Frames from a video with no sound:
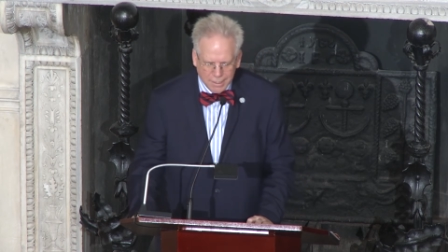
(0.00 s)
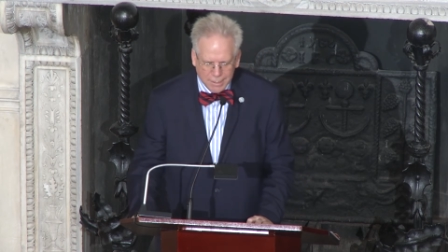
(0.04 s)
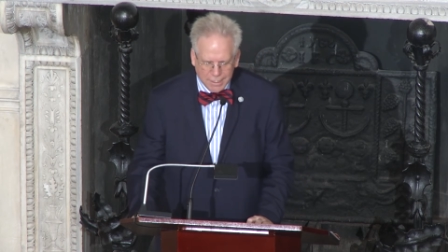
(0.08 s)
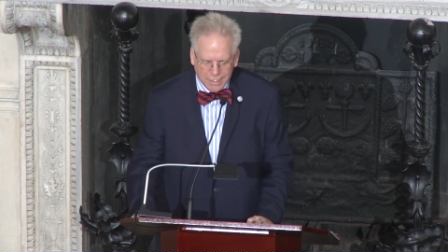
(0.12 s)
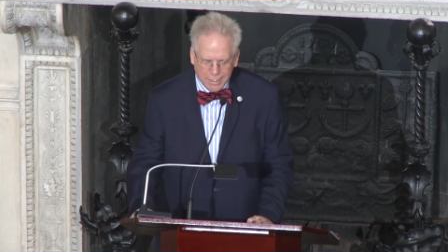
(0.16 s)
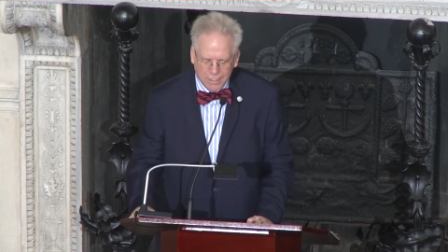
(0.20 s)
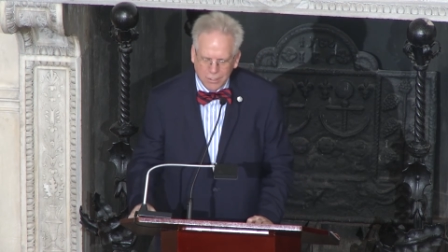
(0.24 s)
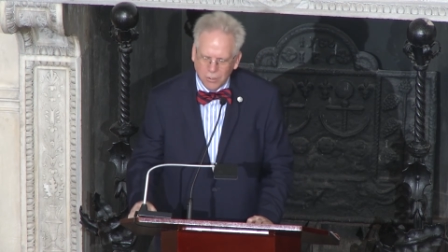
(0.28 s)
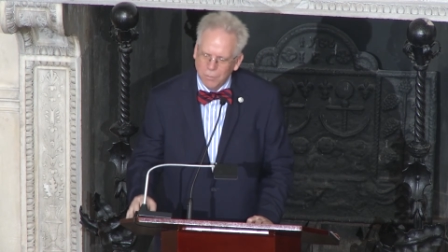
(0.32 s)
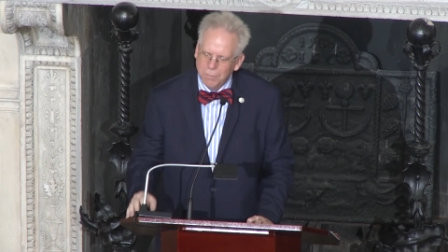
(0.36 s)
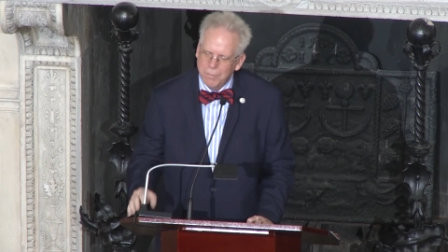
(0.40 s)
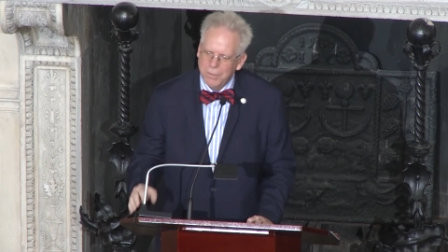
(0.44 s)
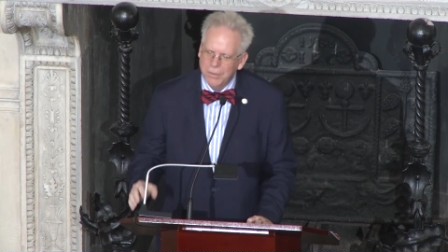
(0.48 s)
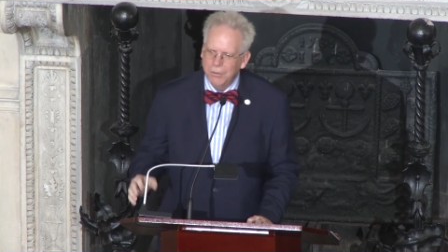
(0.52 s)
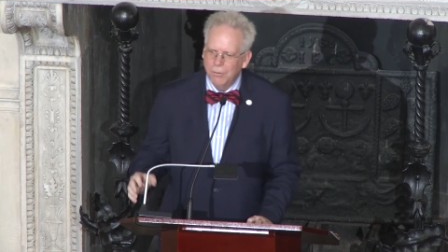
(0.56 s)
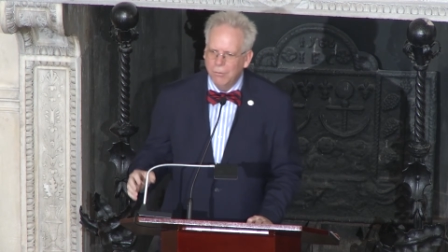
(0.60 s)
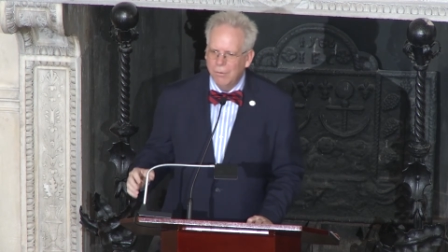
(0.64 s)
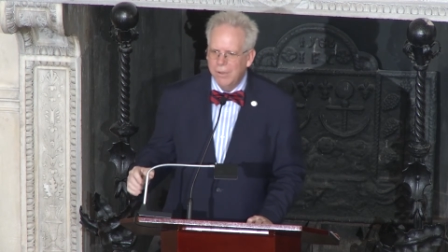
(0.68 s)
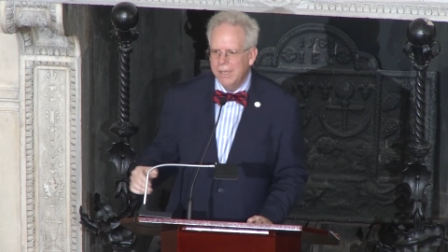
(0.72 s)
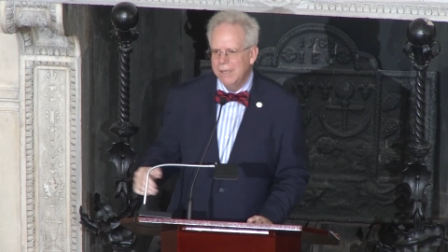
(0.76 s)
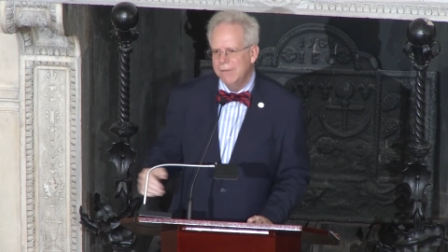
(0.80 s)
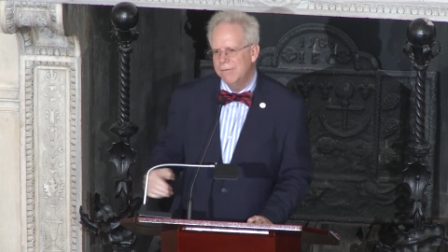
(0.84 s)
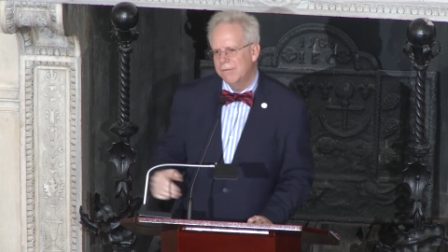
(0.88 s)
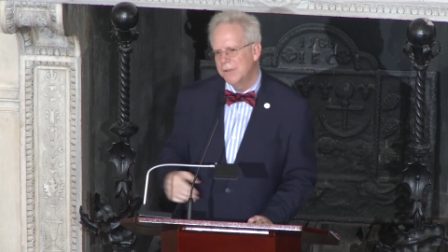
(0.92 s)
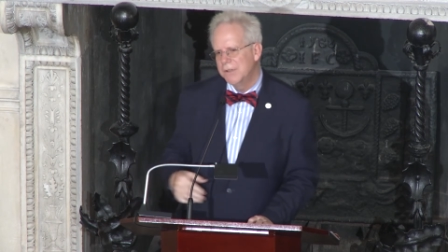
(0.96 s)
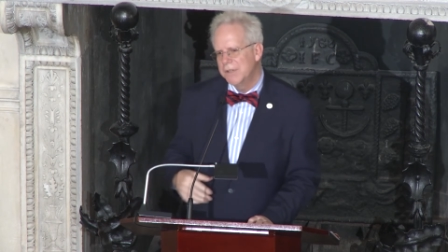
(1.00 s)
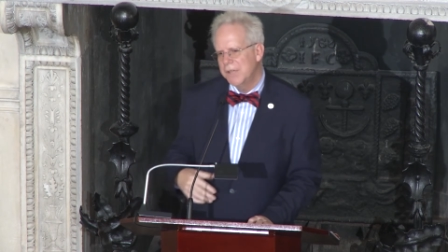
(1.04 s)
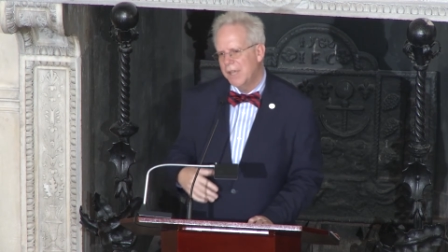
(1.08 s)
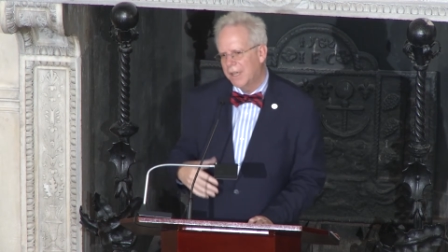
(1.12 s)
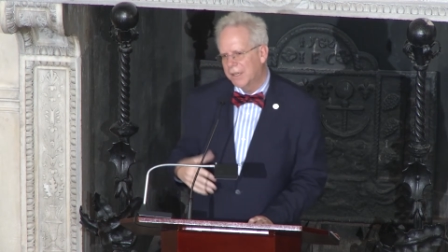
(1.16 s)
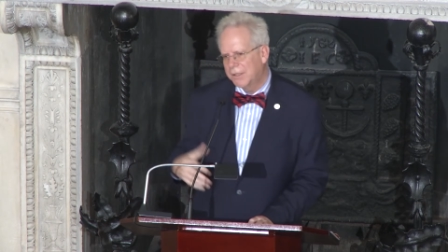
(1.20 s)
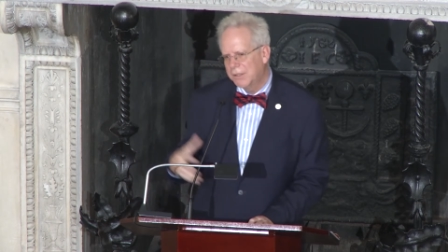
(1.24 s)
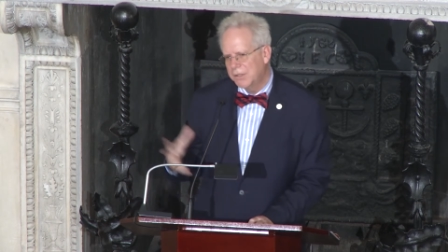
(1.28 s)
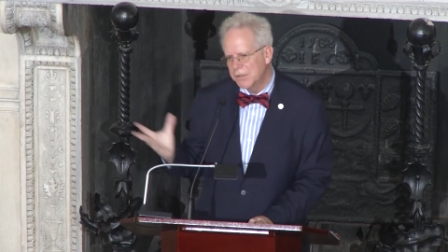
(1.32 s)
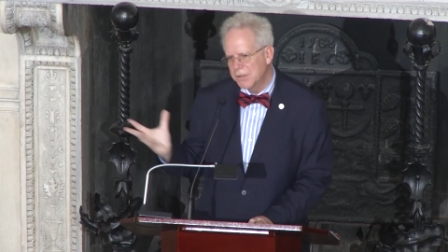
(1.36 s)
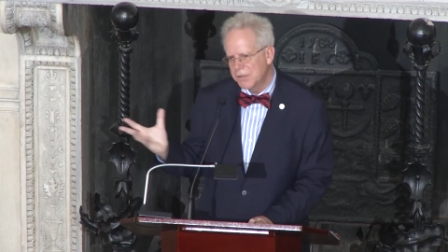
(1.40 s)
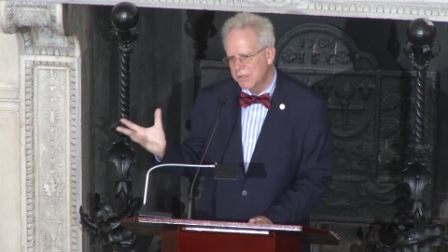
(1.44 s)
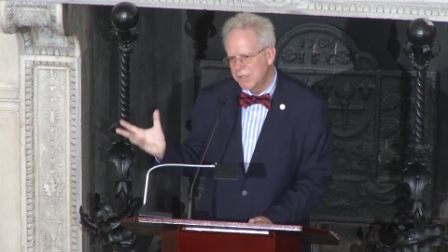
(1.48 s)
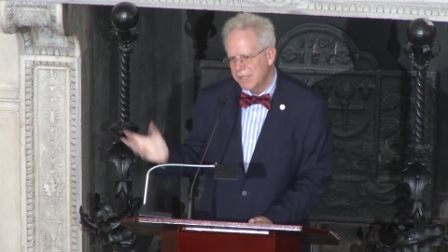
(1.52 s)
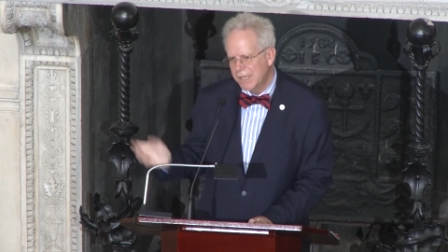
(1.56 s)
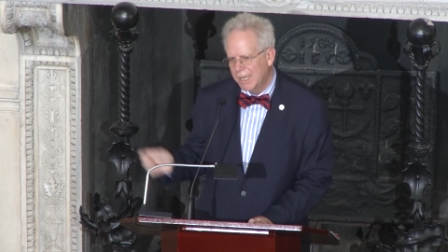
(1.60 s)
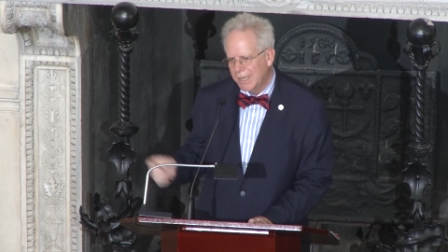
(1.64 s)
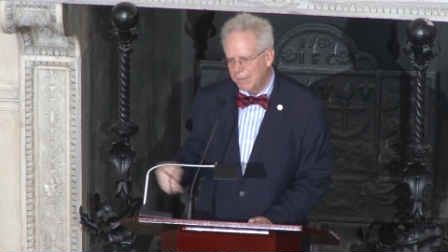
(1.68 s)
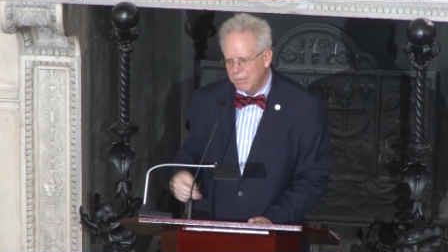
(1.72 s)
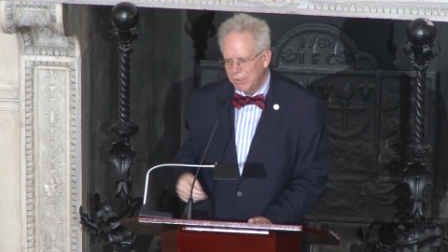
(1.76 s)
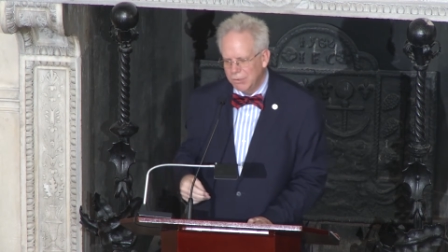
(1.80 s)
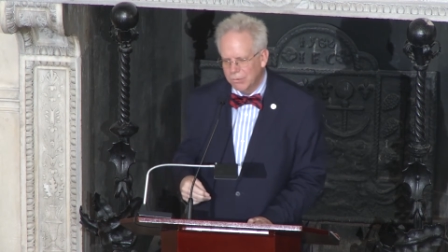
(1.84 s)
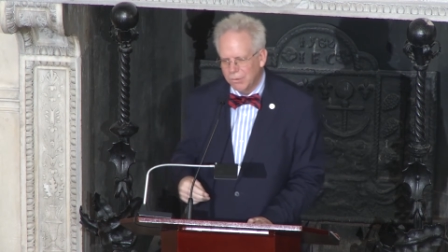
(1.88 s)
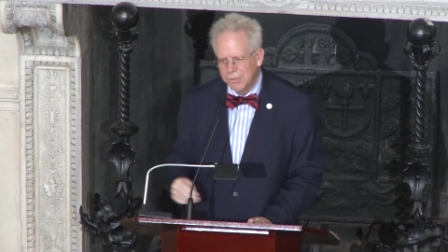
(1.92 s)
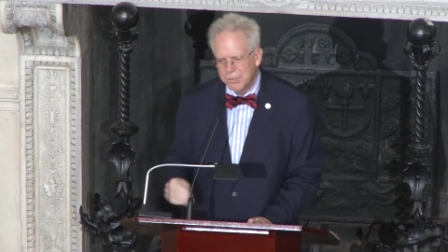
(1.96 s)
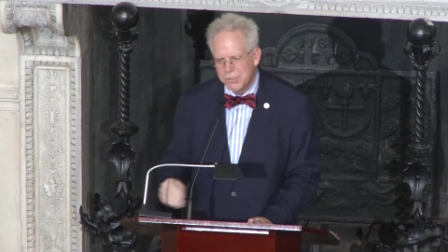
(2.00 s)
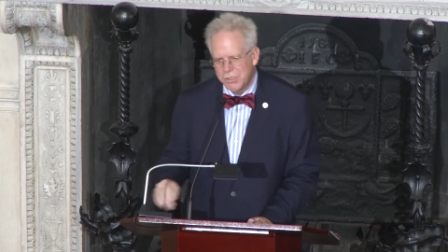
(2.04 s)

It opened the way for Dr. Samuel